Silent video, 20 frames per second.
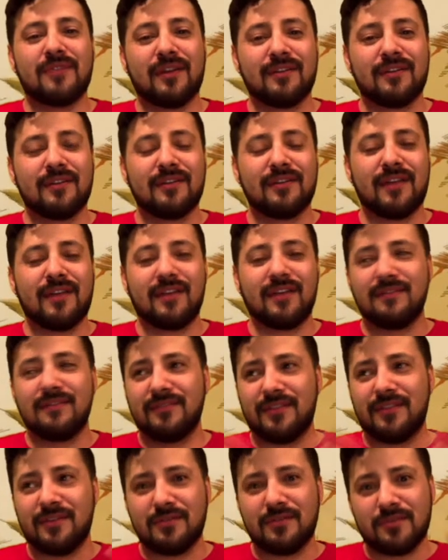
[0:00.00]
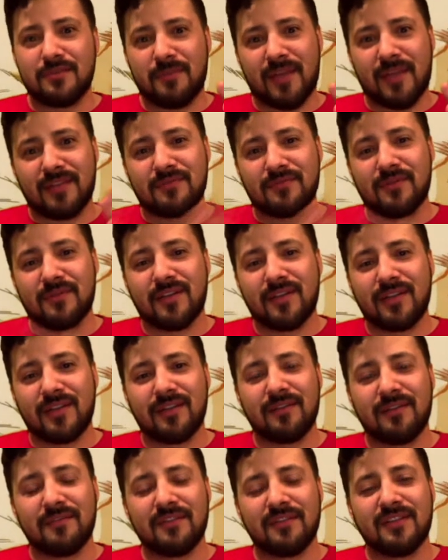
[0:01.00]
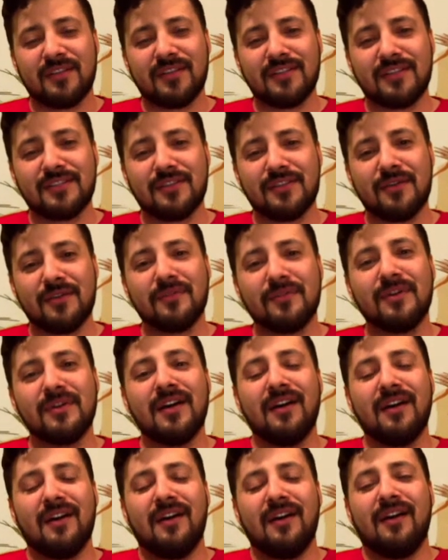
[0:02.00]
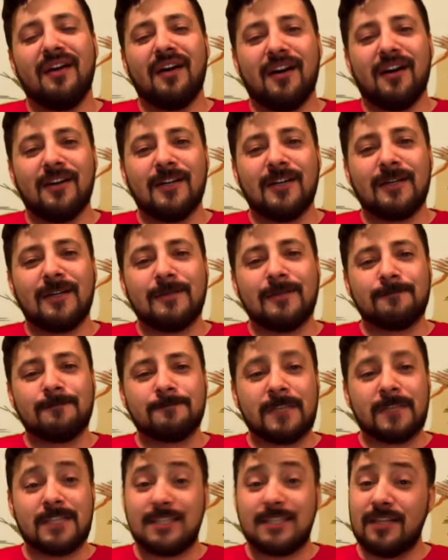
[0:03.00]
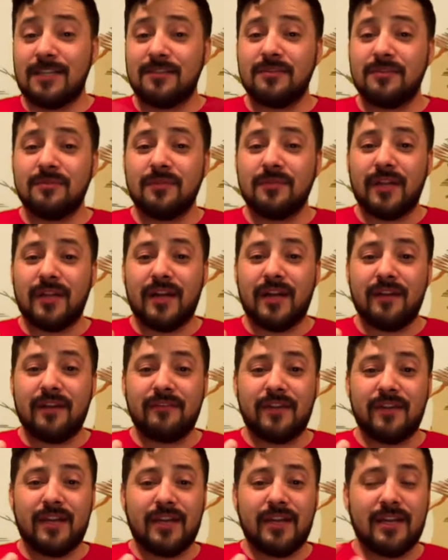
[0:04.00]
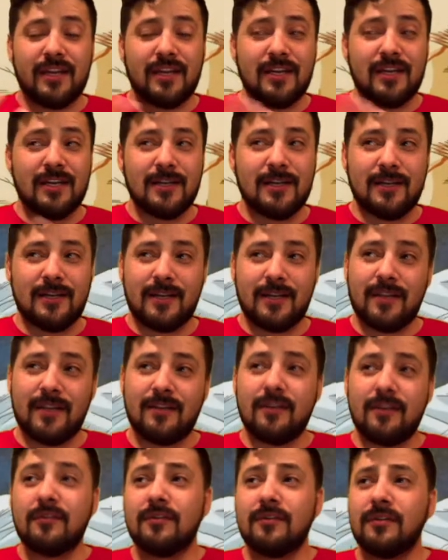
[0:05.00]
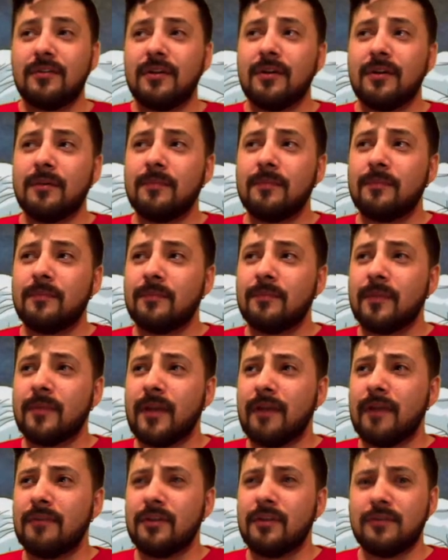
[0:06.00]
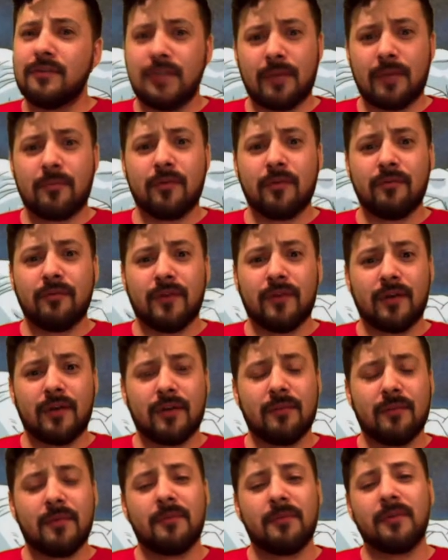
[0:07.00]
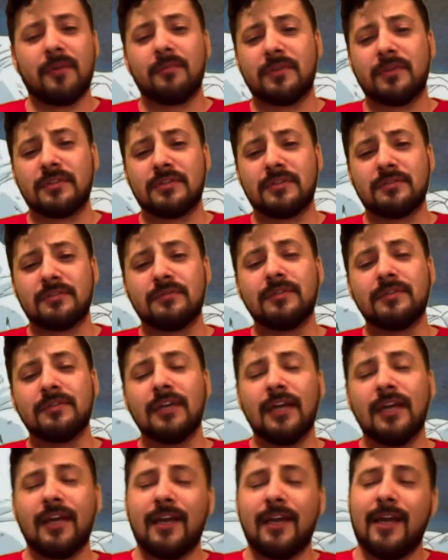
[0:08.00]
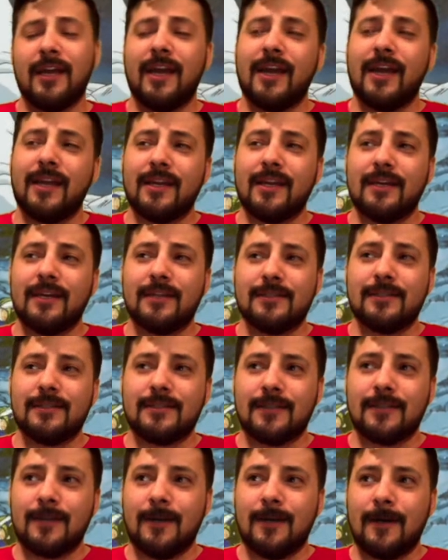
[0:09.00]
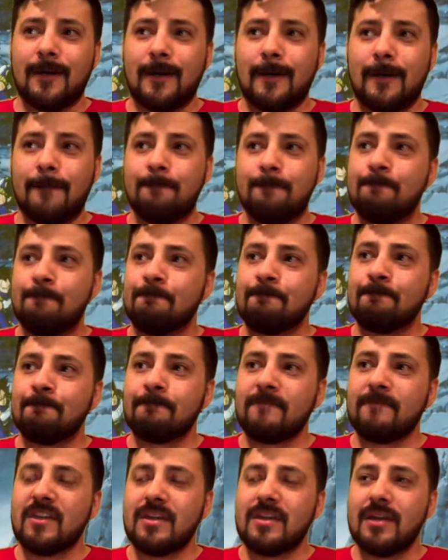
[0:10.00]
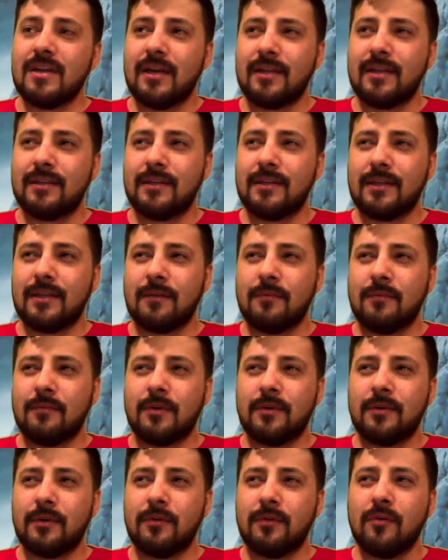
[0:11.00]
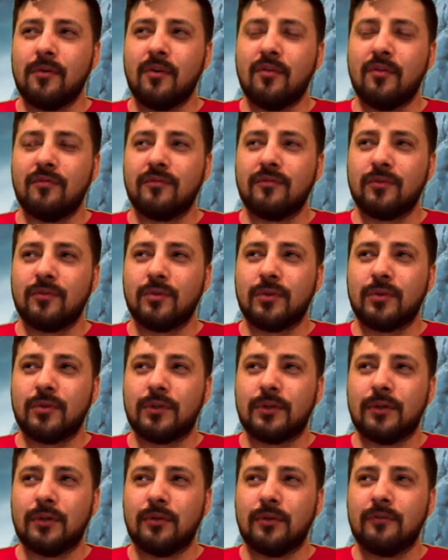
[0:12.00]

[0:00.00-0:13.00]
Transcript: out there that, you know, Japan's running and everything. So stay tuned. We'll have another deck profile coming up here pretty soon, and I think I wanted to go over.